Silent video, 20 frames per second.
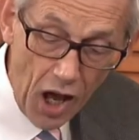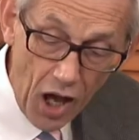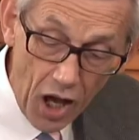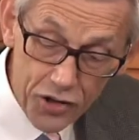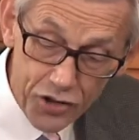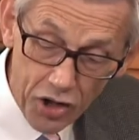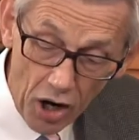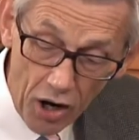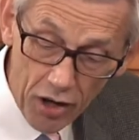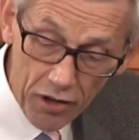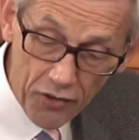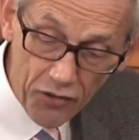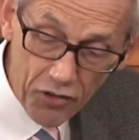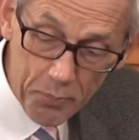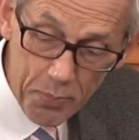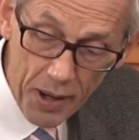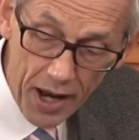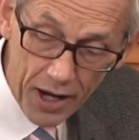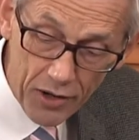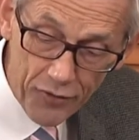A dark
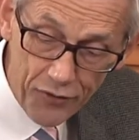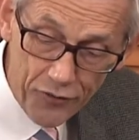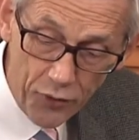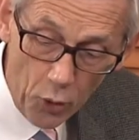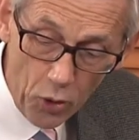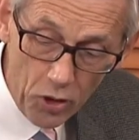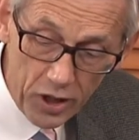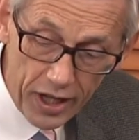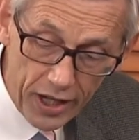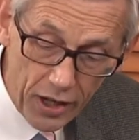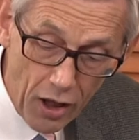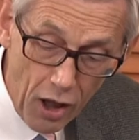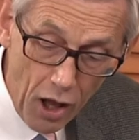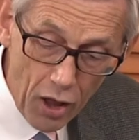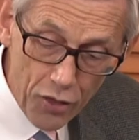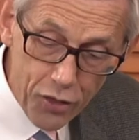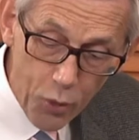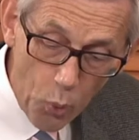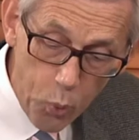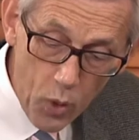speck falling,
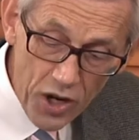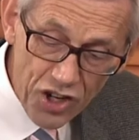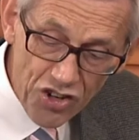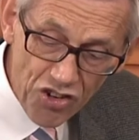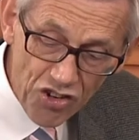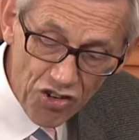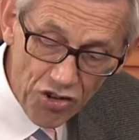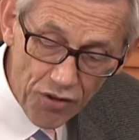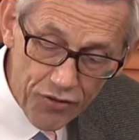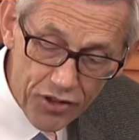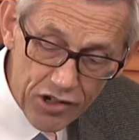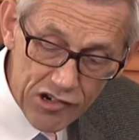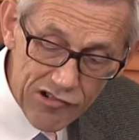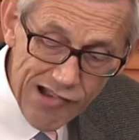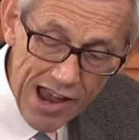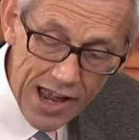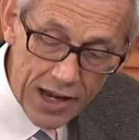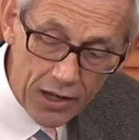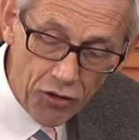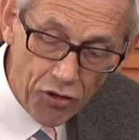the wish of the
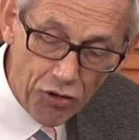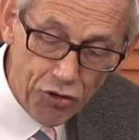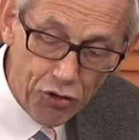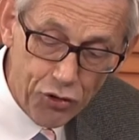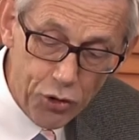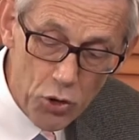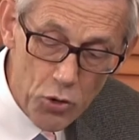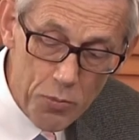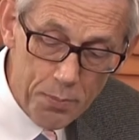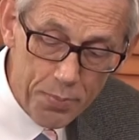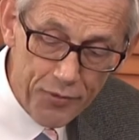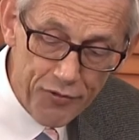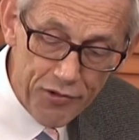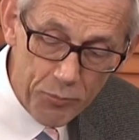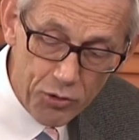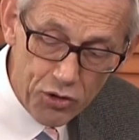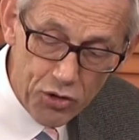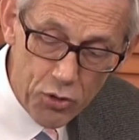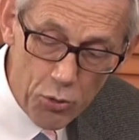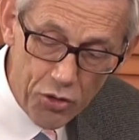grand stoop
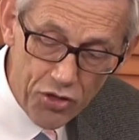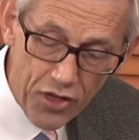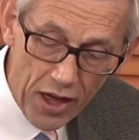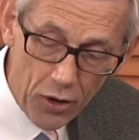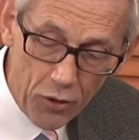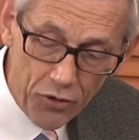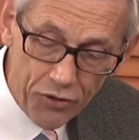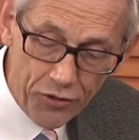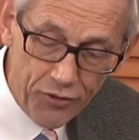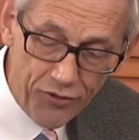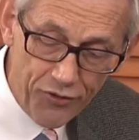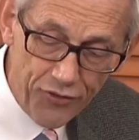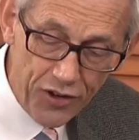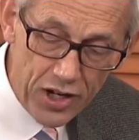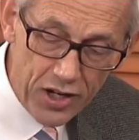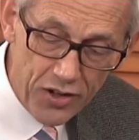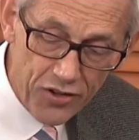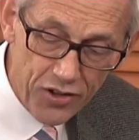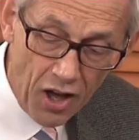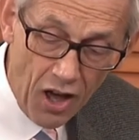from 2,000
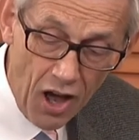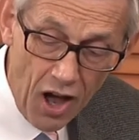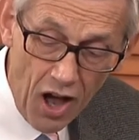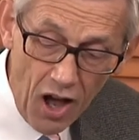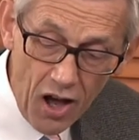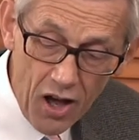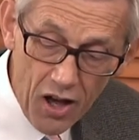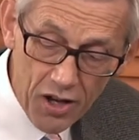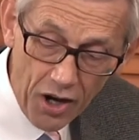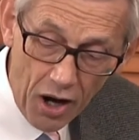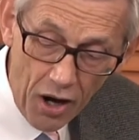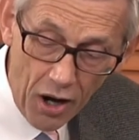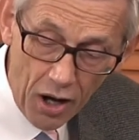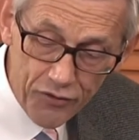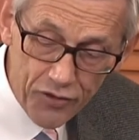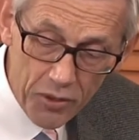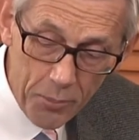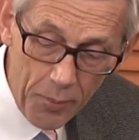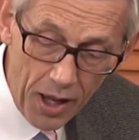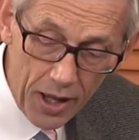feet, heard
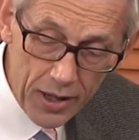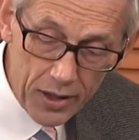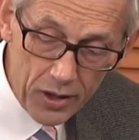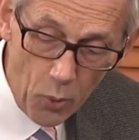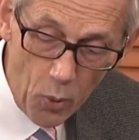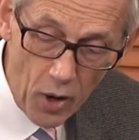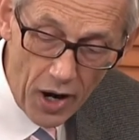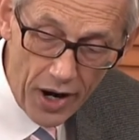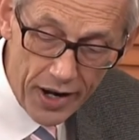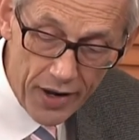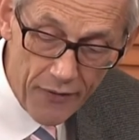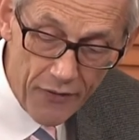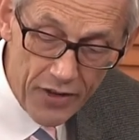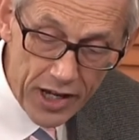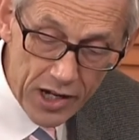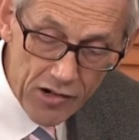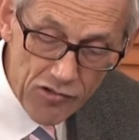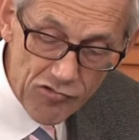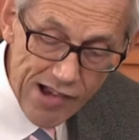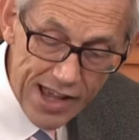half a mile away,
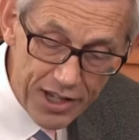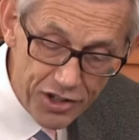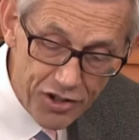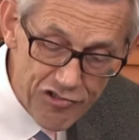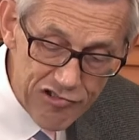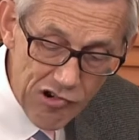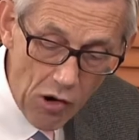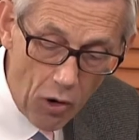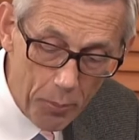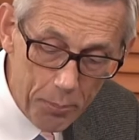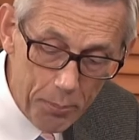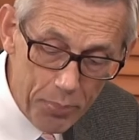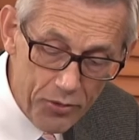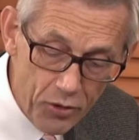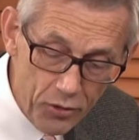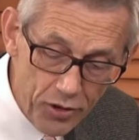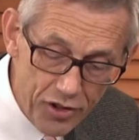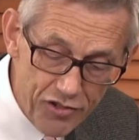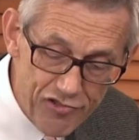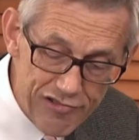red drops
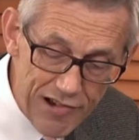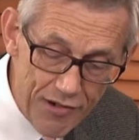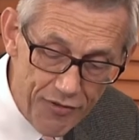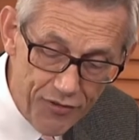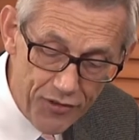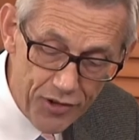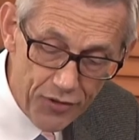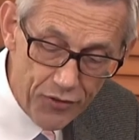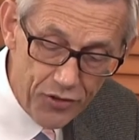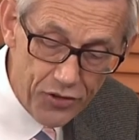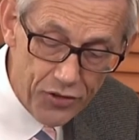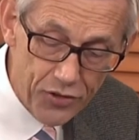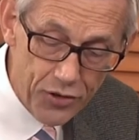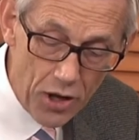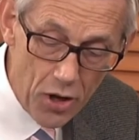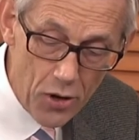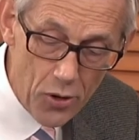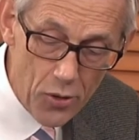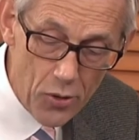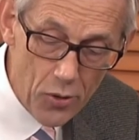on a drift of
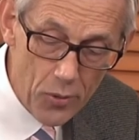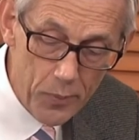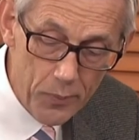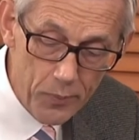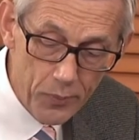snow.